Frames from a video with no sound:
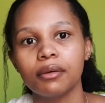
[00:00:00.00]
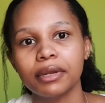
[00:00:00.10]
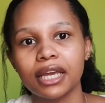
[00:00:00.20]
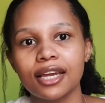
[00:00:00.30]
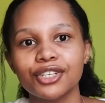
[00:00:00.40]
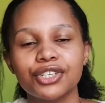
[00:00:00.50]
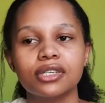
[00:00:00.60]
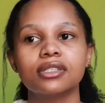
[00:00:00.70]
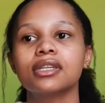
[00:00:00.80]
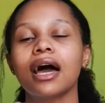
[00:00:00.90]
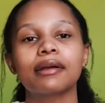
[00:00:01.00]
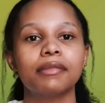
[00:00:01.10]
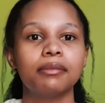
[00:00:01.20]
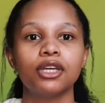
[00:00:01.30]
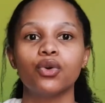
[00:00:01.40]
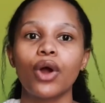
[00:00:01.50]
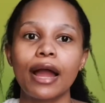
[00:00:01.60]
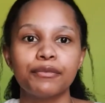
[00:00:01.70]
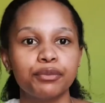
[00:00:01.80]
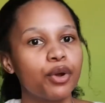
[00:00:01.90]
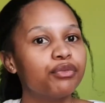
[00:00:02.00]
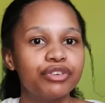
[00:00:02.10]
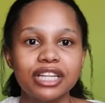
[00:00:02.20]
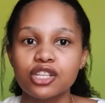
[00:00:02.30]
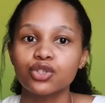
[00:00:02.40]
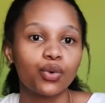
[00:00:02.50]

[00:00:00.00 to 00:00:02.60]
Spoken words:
medications like maybe your ibuprofen